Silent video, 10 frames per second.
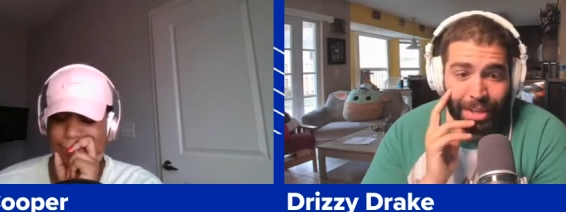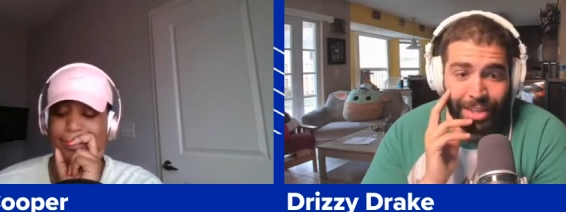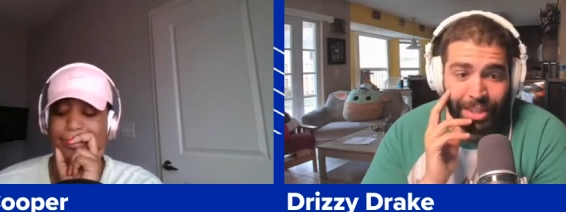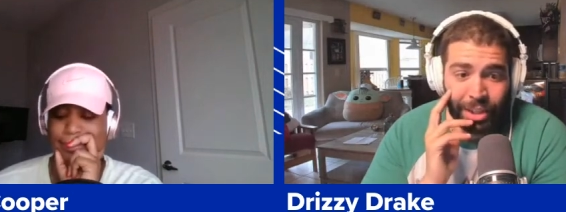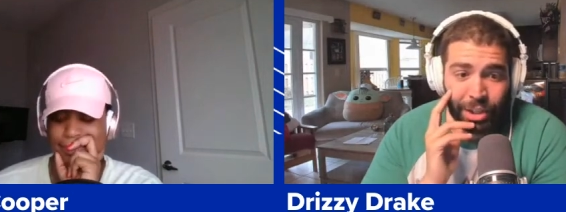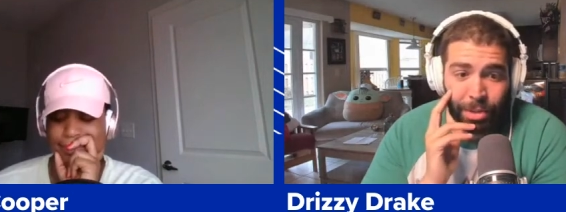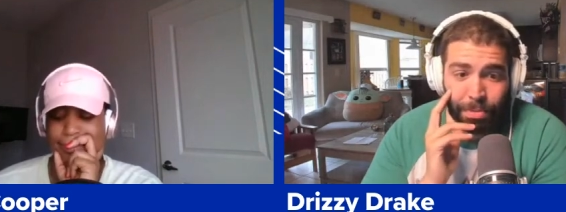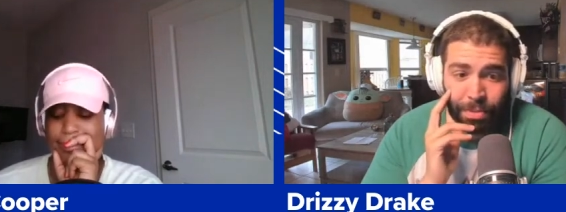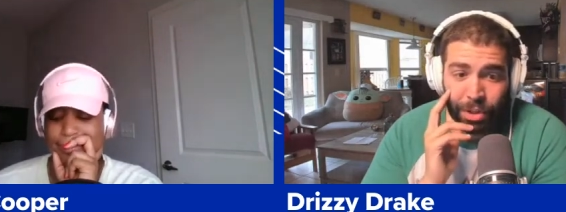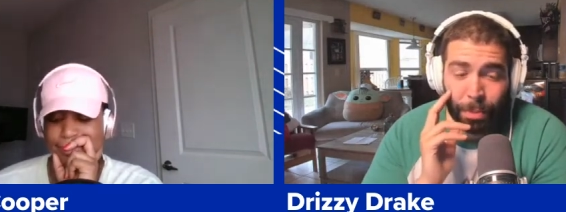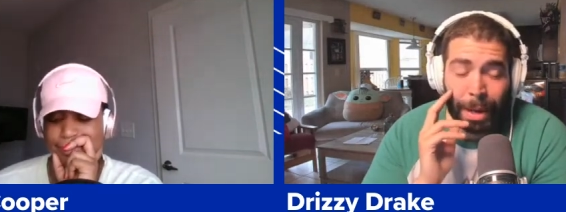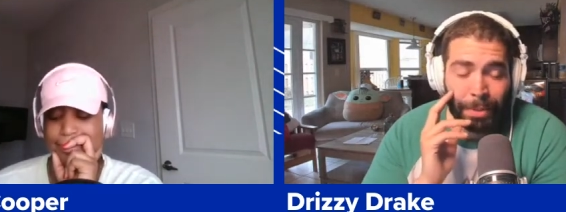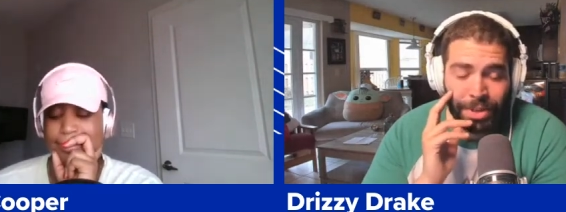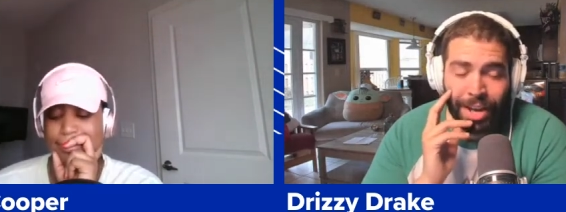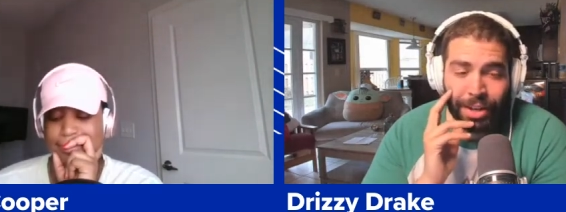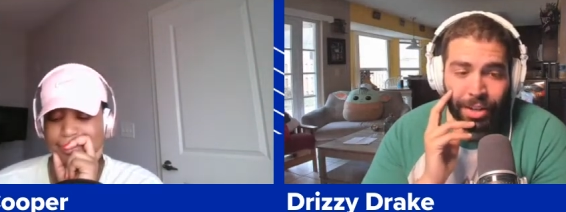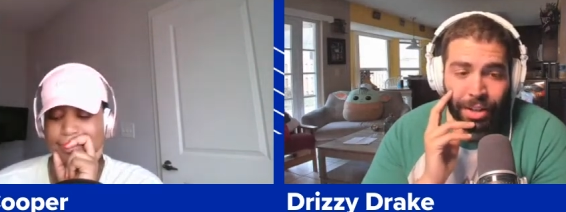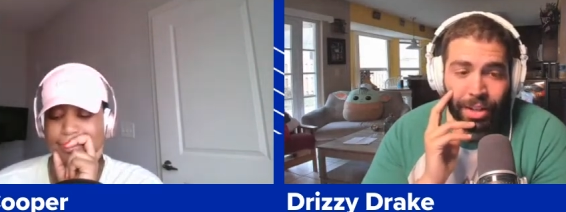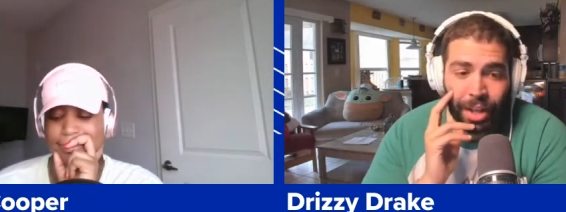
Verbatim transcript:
Speaker 1: I think they're a paper tiger.